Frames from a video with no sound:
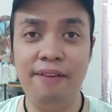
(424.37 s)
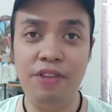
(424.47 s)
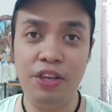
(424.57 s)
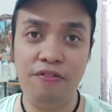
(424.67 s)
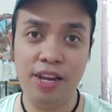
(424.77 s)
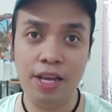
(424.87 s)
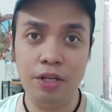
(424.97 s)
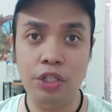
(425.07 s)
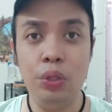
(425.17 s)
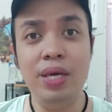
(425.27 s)
I have new
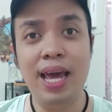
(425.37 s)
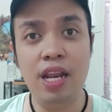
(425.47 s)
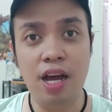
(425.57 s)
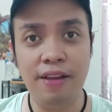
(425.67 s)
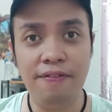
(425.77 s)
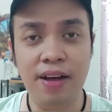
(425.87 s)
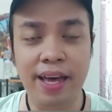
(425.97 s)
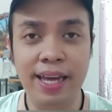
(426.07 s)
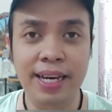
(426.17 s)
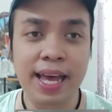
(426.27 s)
videos you get
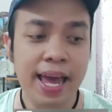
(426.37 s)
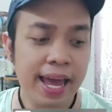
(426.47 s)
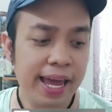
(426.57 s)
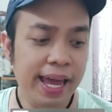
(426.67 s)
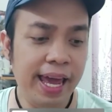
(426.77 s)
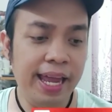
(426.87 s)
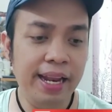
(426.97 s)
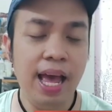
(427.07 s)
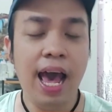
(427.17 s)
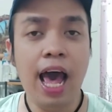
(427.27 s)
notified.
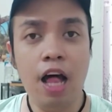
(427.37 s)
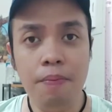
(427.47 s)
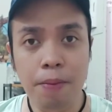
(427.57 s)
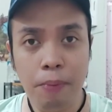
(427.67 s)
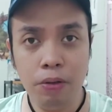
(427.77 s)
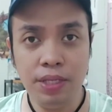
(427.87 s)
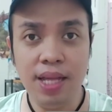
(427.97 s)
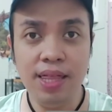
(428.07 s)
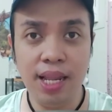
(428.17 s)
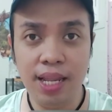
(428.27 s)
And I'll be
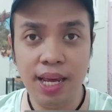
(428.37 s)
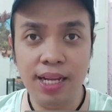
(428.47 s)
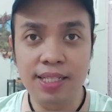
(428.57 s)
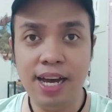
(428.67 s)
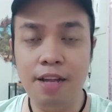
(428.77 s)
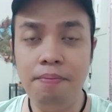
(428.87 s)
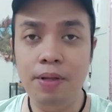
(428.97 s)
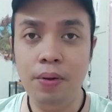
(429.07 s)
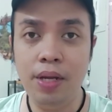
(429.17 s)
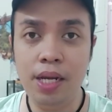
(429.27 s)
posting the link down
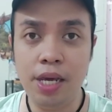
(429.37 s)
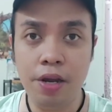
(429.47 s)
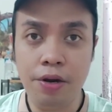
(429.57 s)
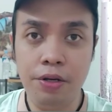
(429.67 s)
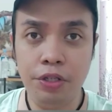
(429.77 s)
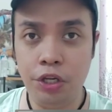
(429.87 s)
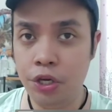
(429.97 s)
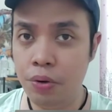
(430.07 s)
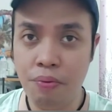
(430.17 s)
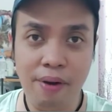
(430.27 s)
below in here so you
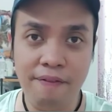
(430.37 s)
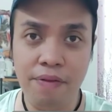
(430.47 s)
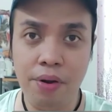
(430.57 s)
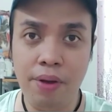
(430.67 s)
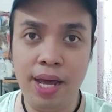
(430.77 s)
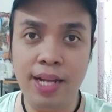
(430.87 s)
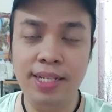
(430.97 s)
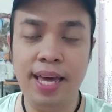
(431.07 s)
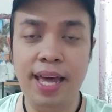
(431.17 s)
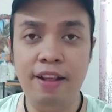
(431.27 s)
could refer
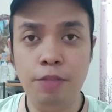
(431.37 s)
it, and